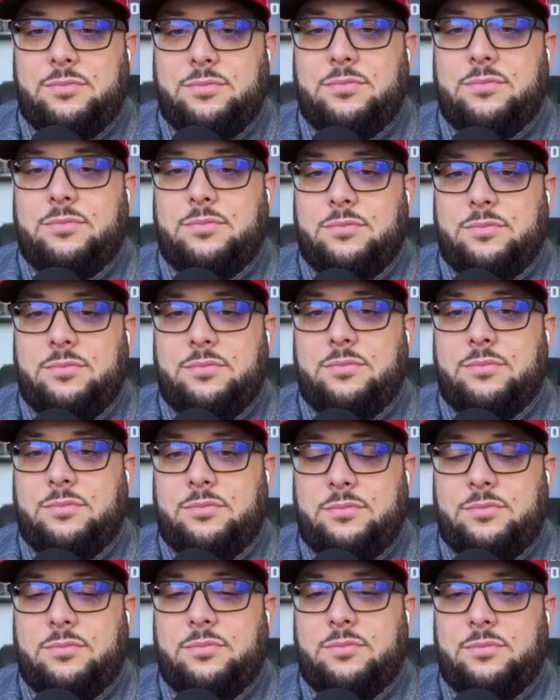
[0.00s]

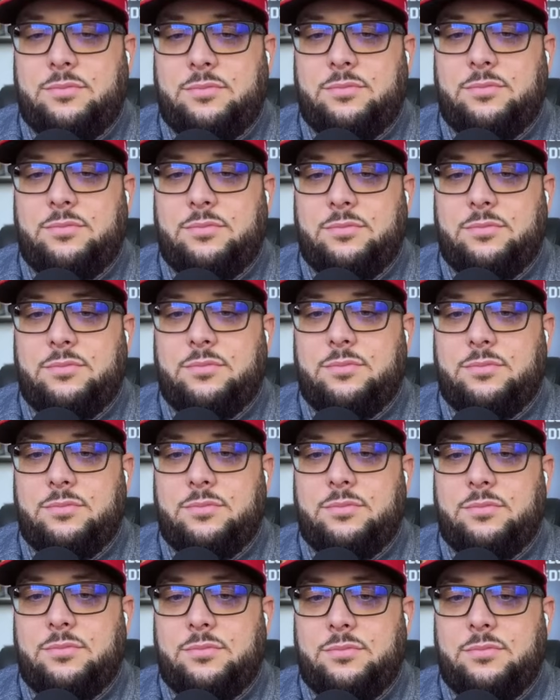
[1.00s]

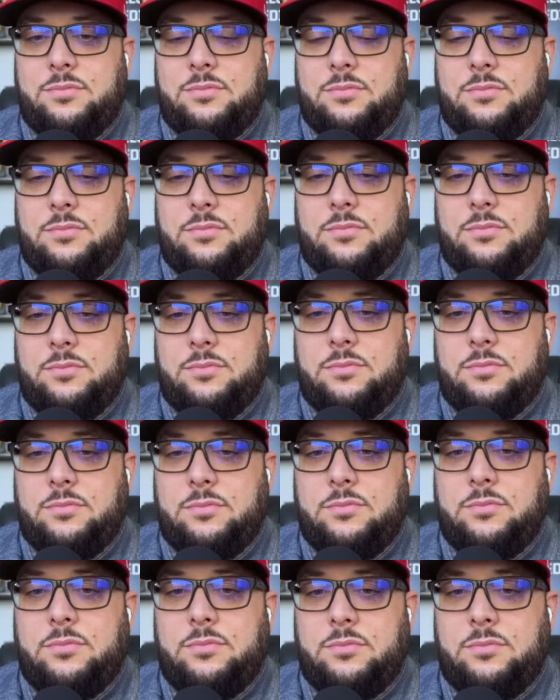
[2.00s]

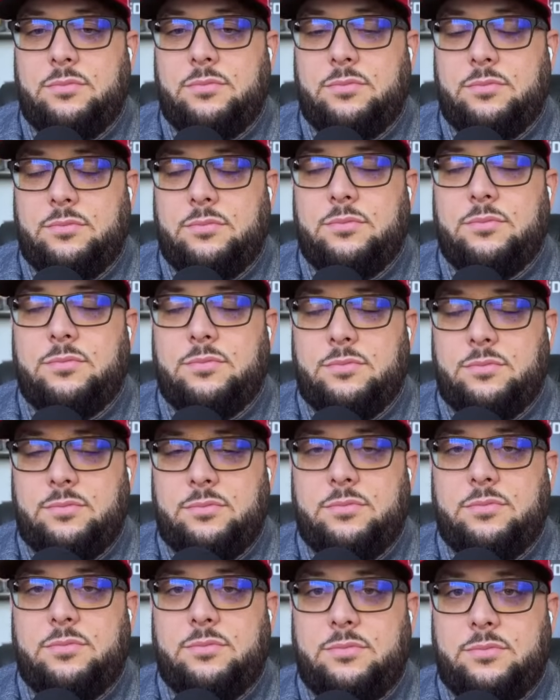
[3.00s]

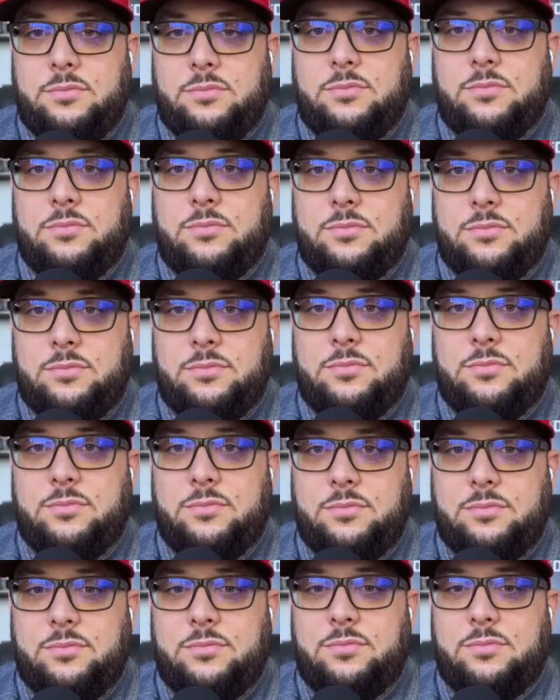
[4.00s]

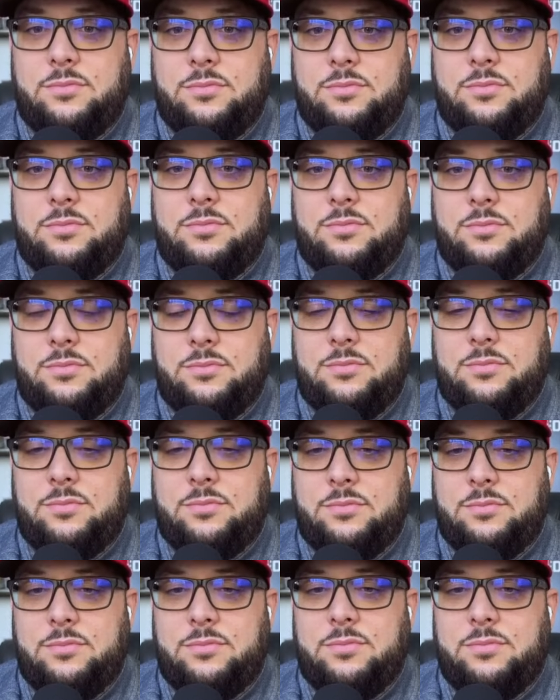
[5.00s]

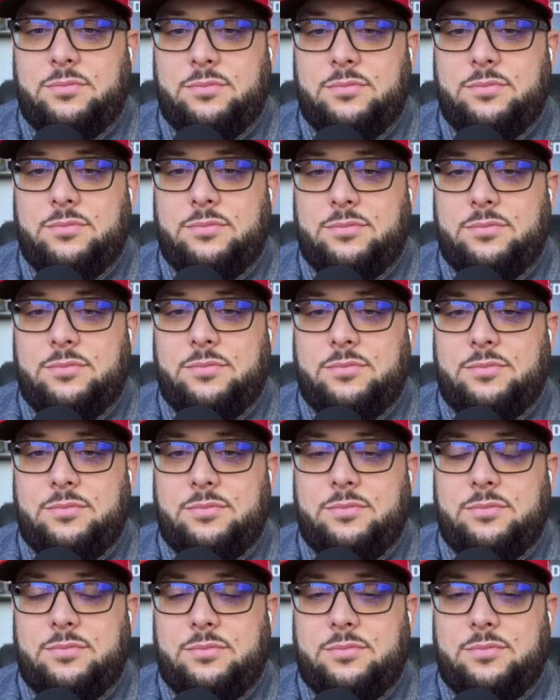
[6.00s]
(silent)